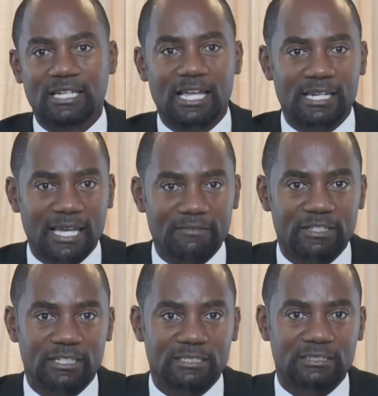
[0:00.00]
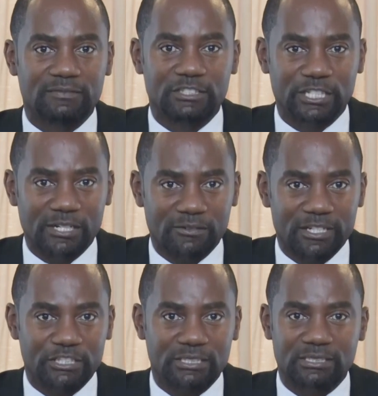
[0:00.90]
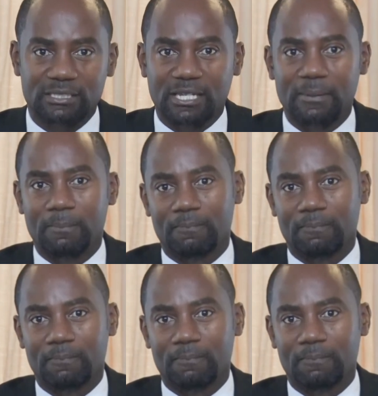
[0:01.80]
and livelihoods for generations to come.